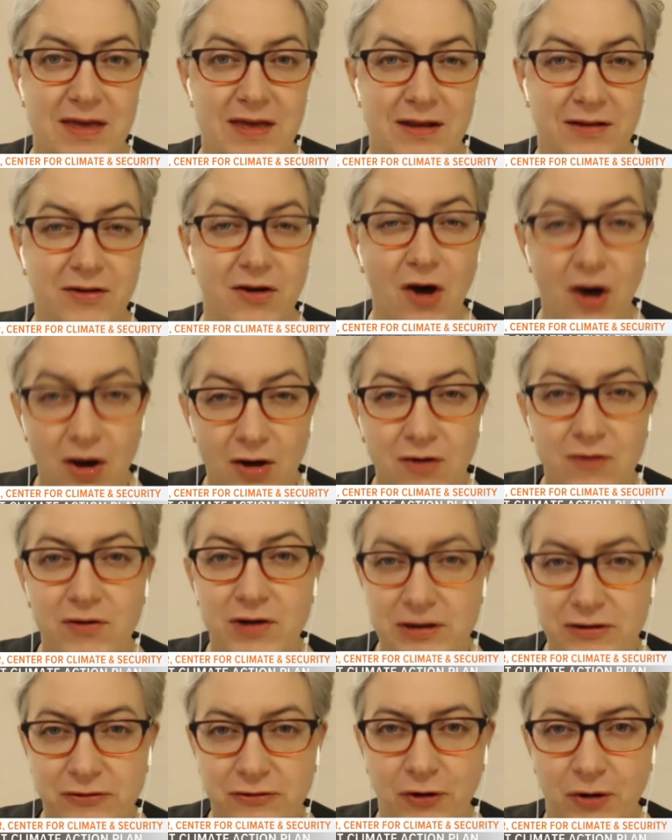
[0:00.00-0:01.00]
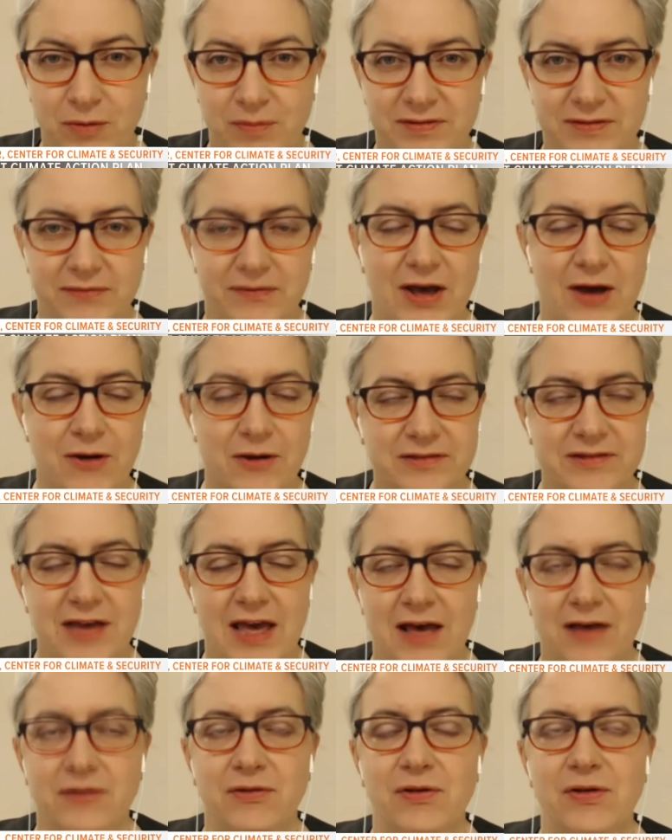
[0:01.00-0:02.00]
in concrete terms of how to
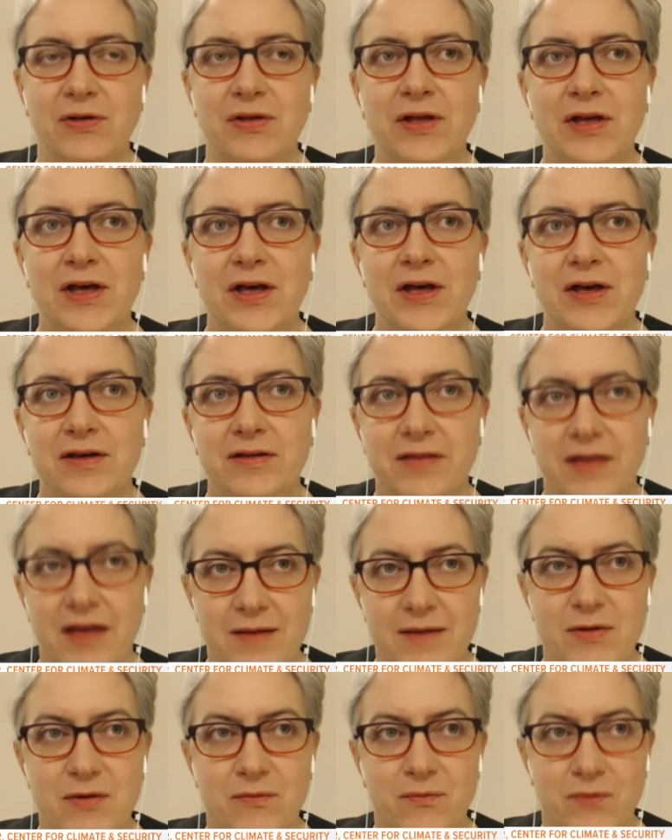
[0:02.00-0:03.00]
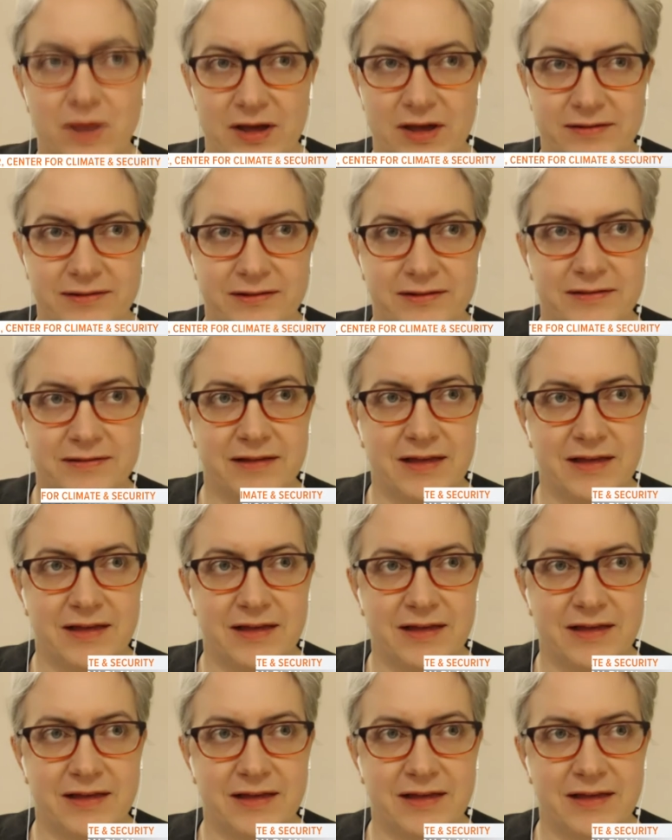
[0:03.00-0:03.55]
tackle climate risks.